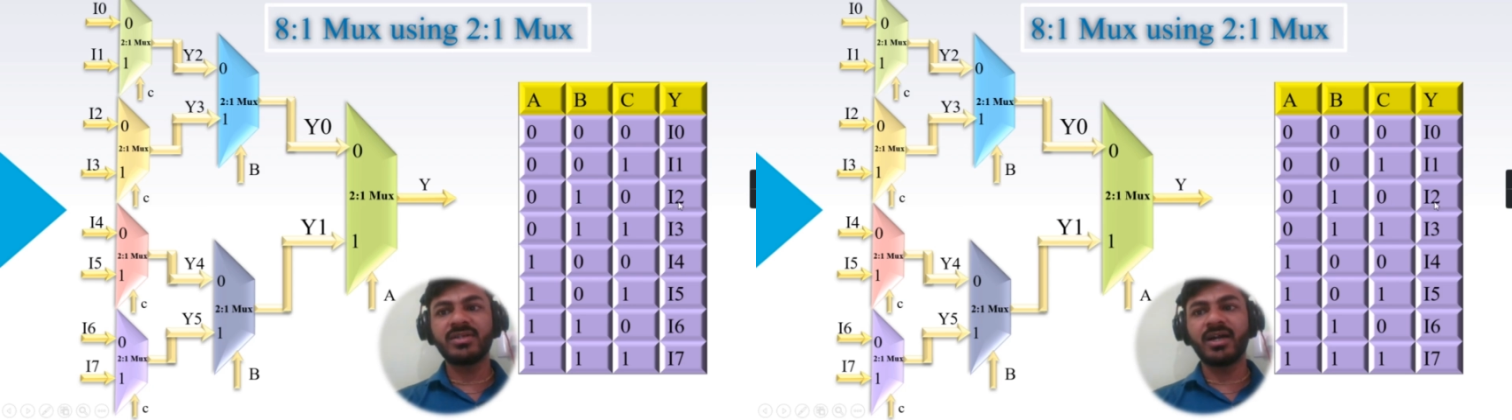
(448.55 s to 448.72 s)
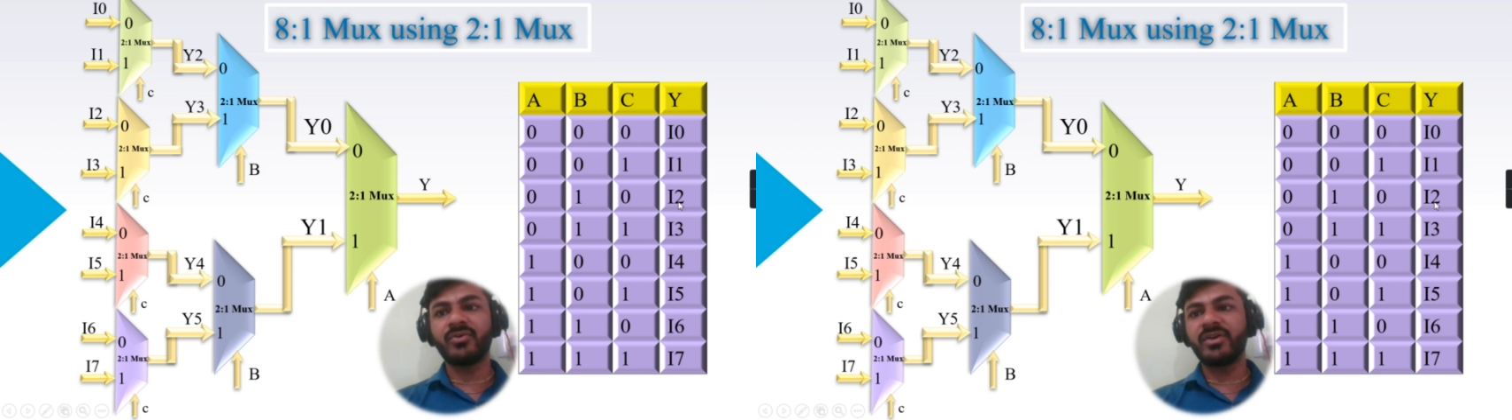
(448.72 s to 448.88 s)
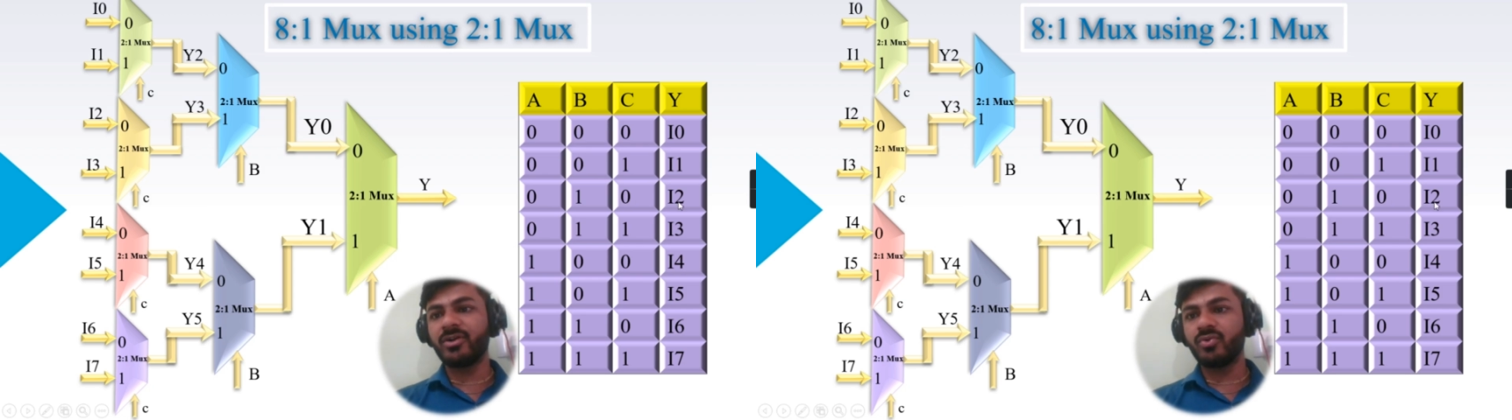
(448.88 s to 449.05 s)

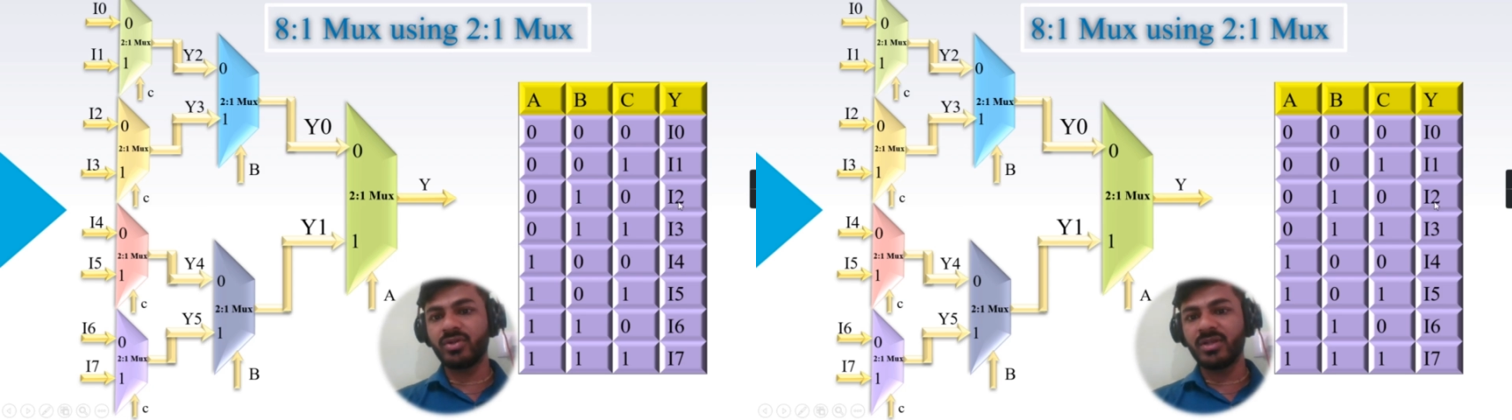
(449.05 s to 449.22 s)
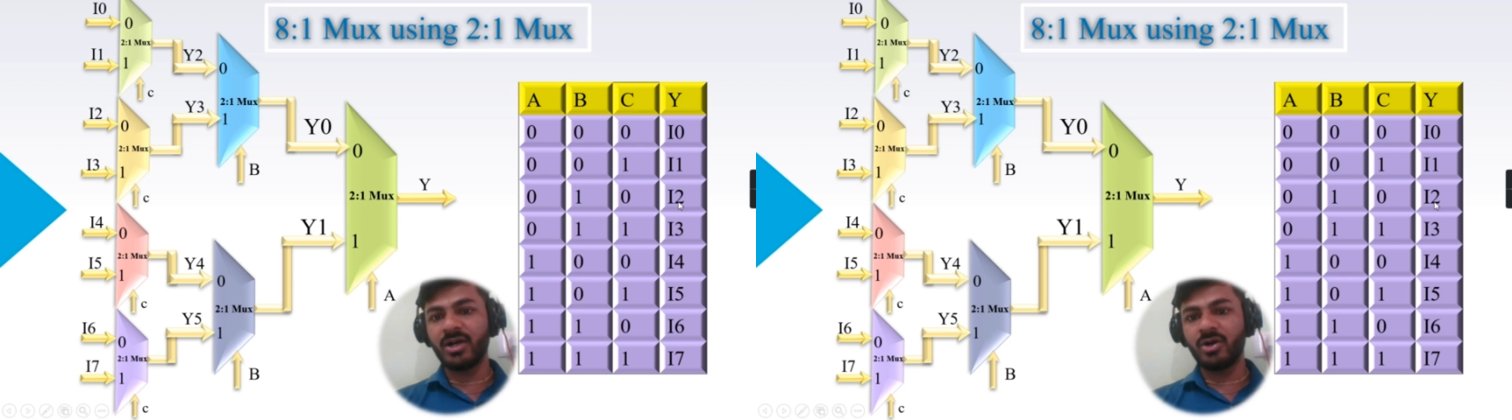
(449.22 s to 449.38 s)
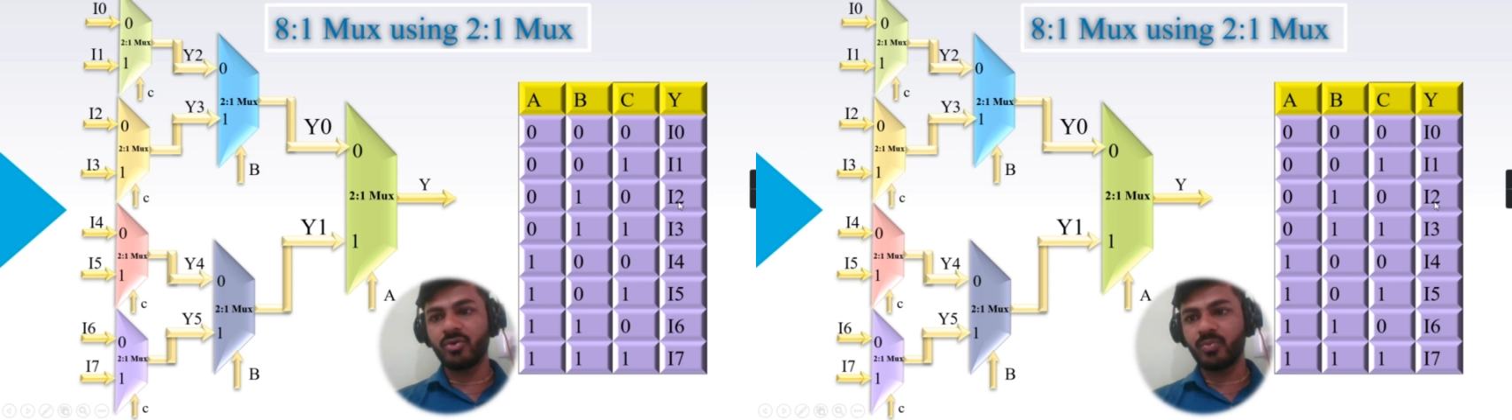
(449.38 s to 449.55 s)
routing to
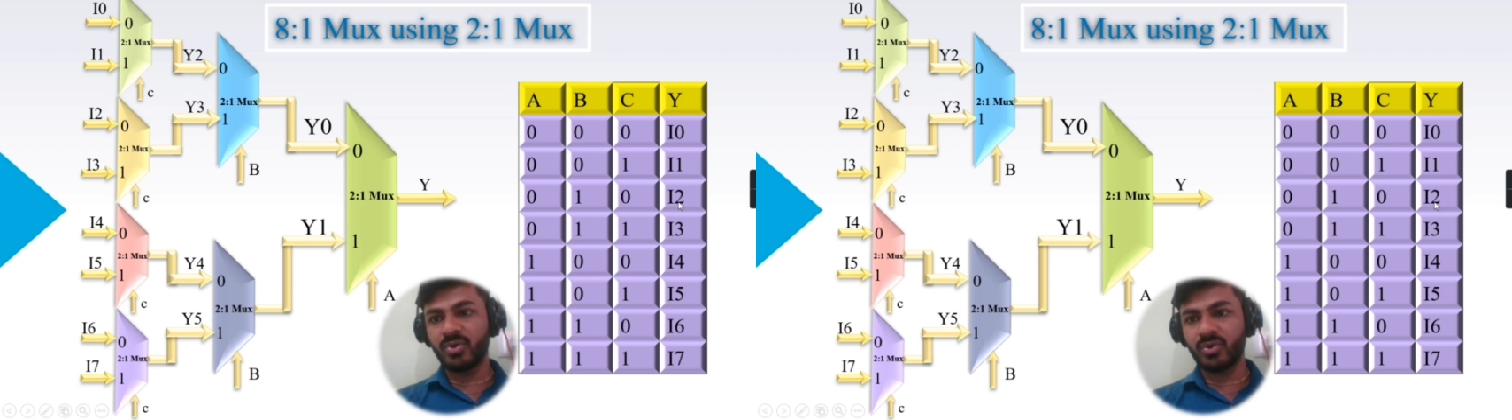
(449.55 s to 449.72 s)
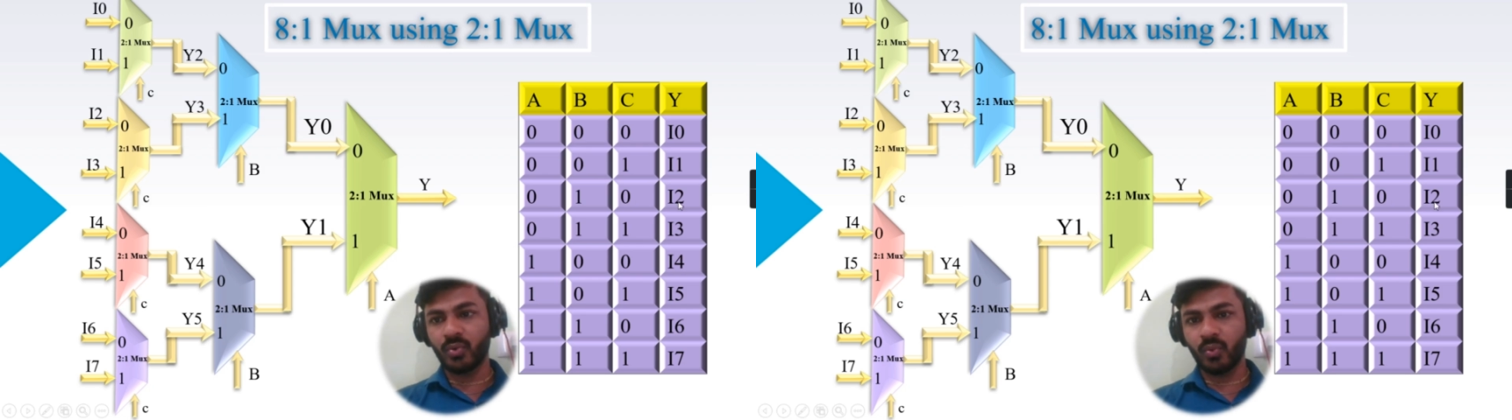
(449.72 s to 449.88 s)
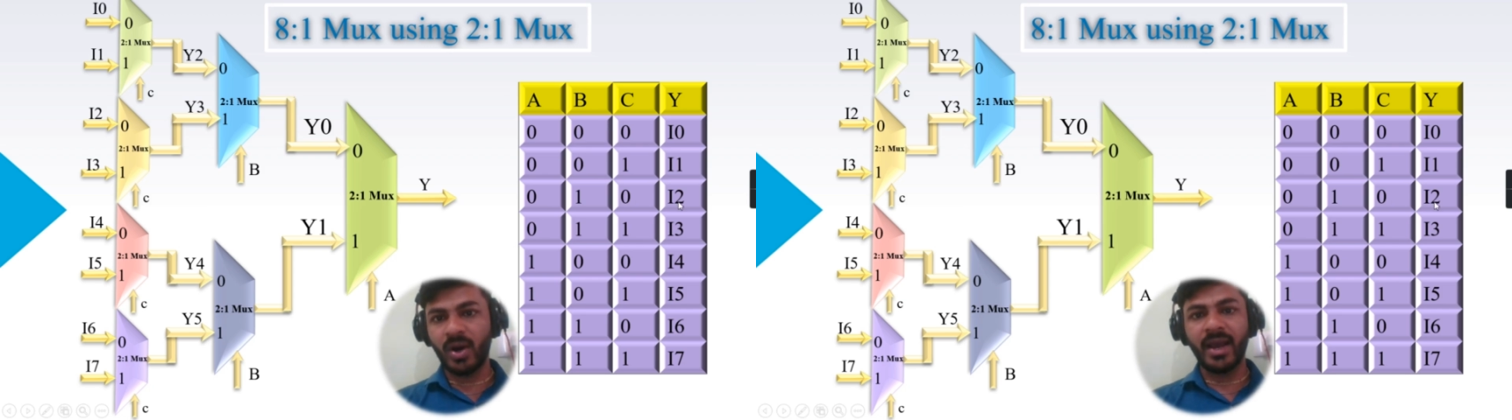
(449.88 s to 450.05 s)
the output
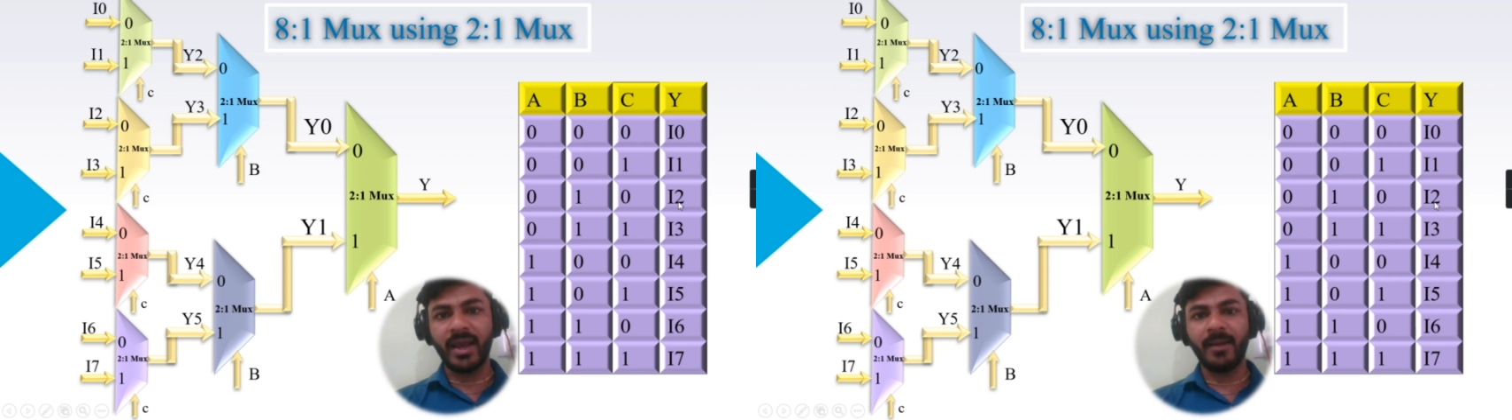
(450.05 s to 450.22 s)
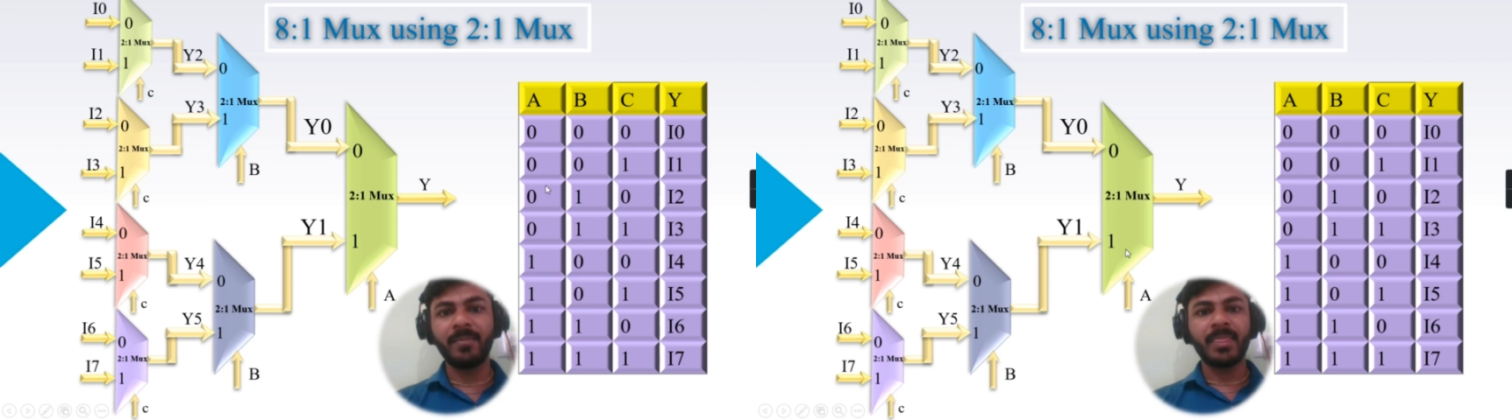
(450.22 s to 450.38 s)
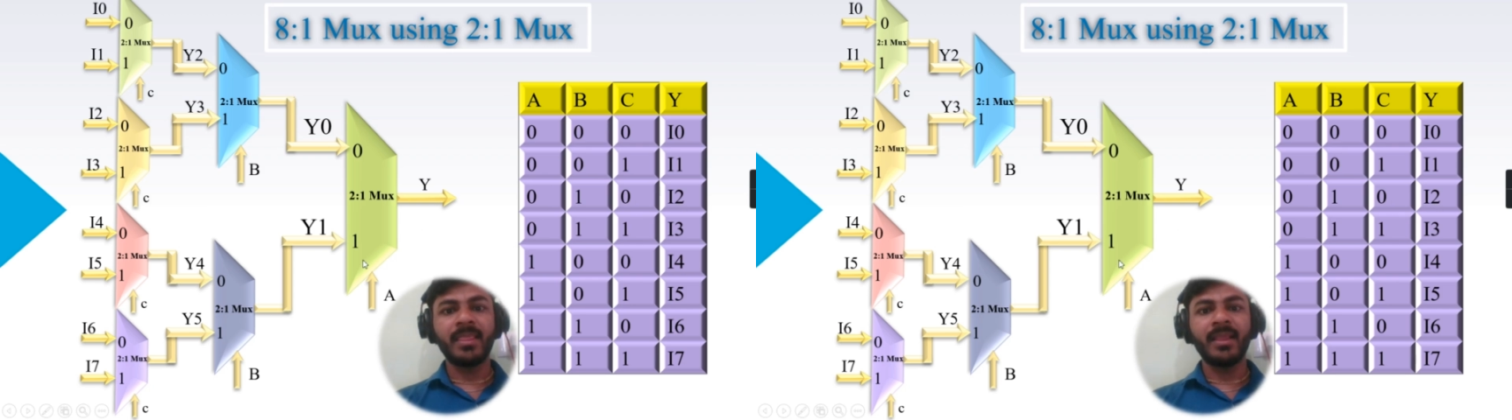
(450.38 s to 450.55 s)
Y.
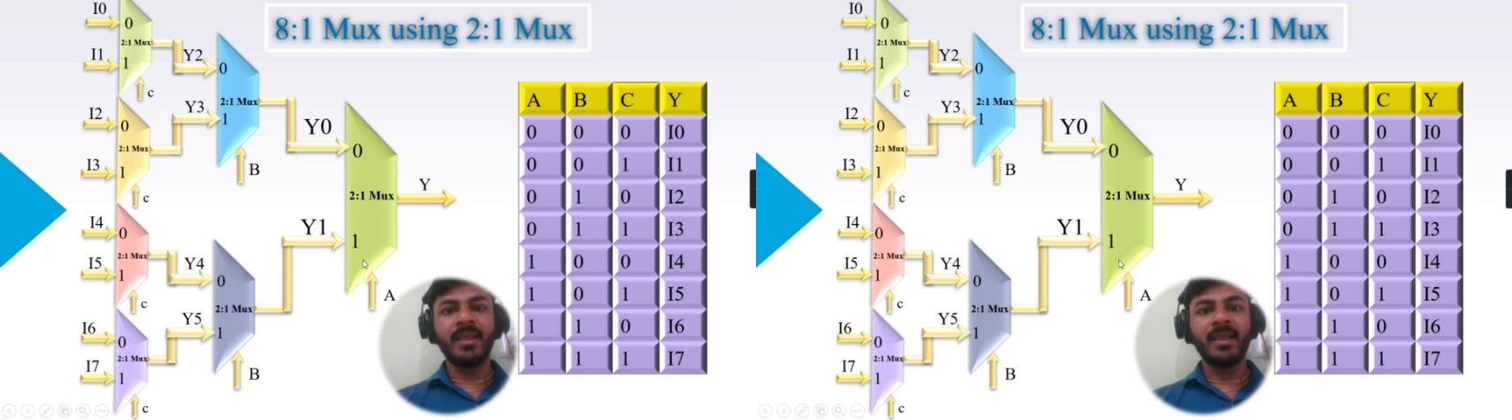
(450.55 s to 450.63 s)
